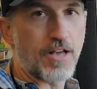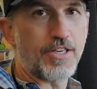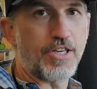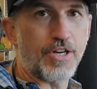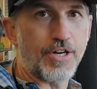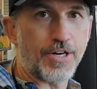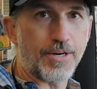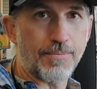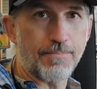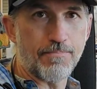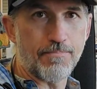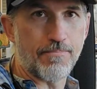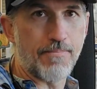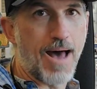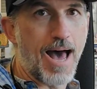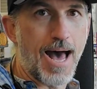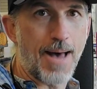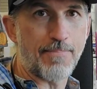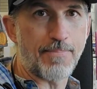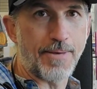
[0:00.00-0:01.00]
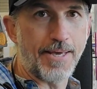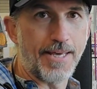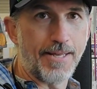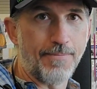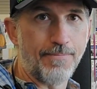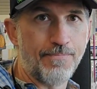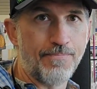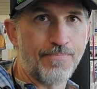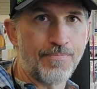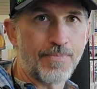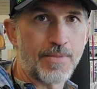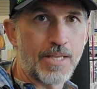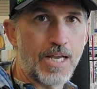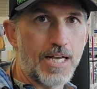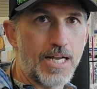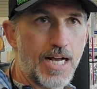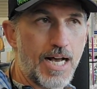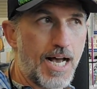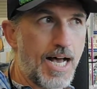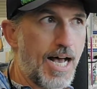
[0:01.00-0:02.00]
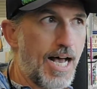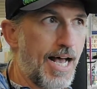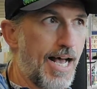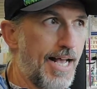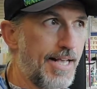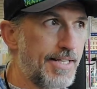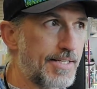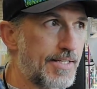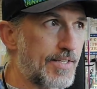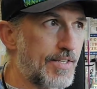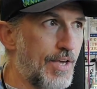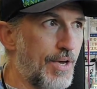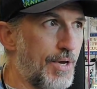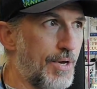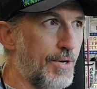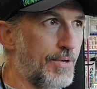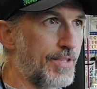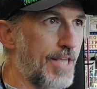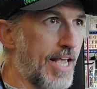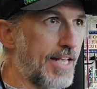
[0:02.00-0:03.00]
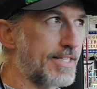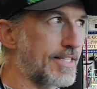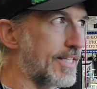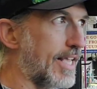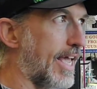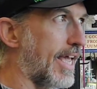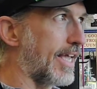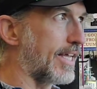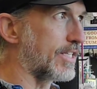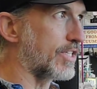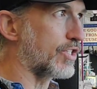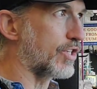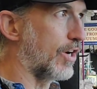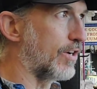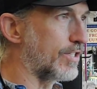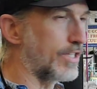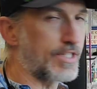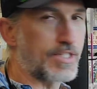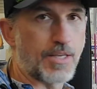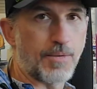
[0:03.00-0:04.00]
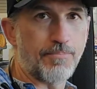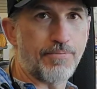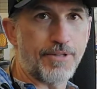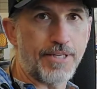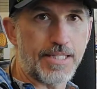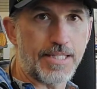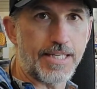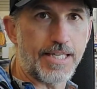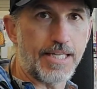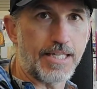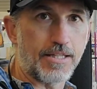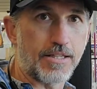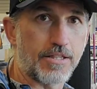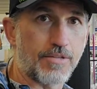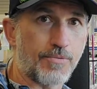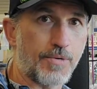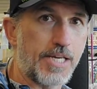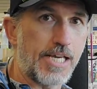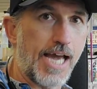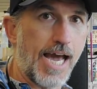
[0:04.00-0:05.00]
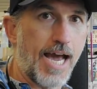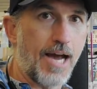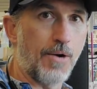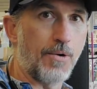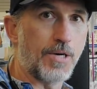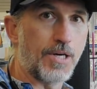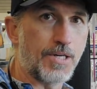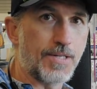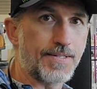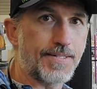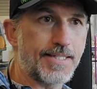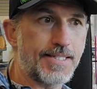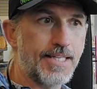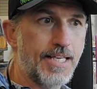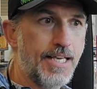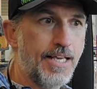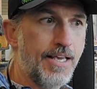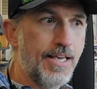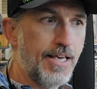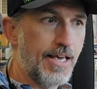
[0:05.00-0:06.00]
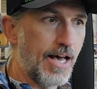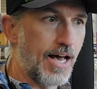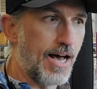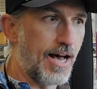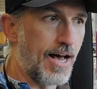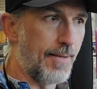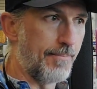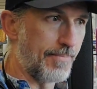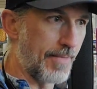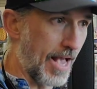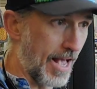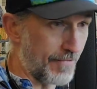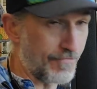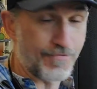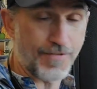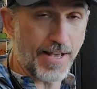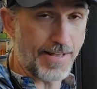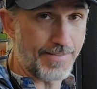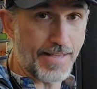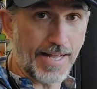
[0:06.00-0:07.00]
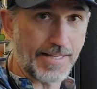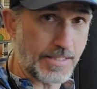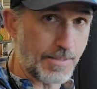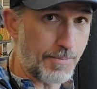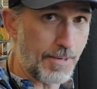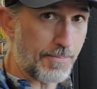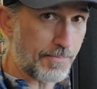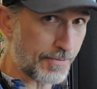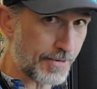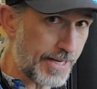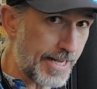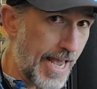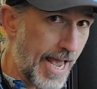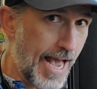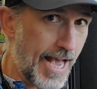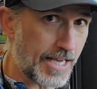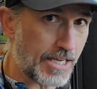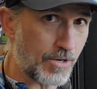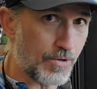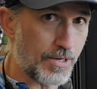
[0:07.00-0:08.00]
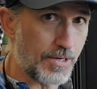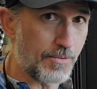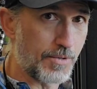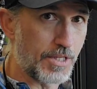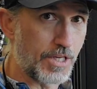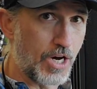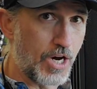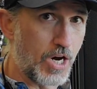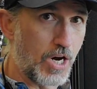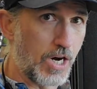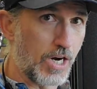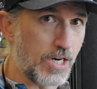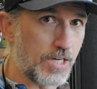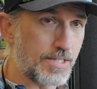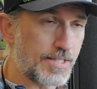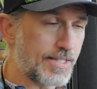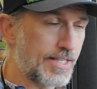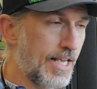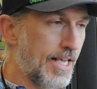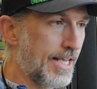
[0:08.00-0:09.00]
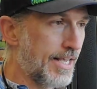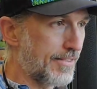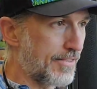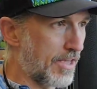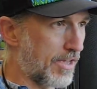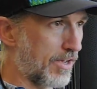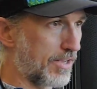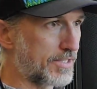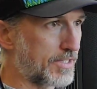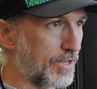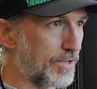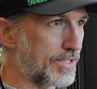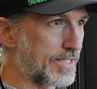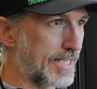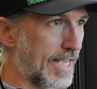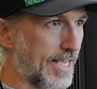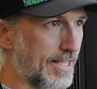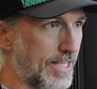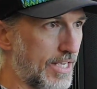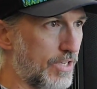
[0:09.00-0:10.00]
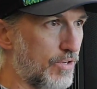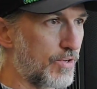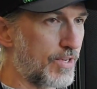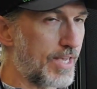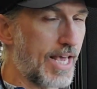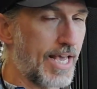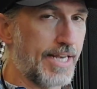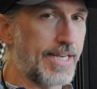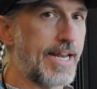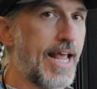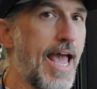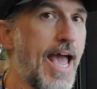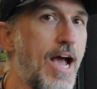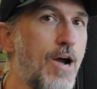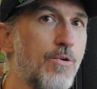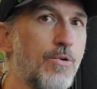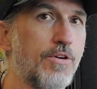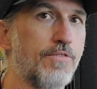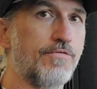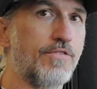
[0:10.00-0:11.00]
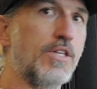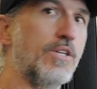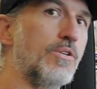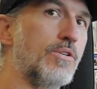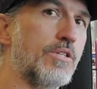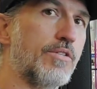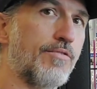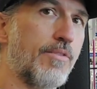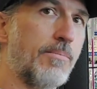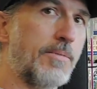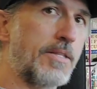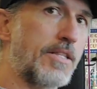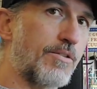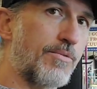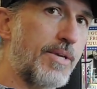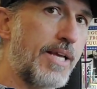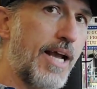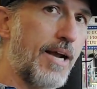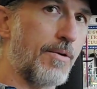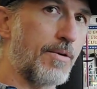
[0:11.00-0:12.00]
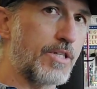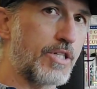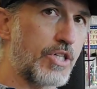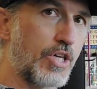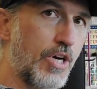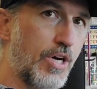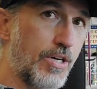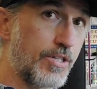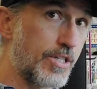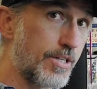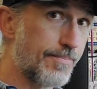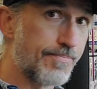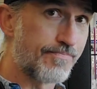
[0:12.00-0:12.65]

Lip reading: your mop in. So they say it charges completely in 3 hours. I've found that to be pretty accurate with ours. They also say that you get an hour of use from a 3-hour charge.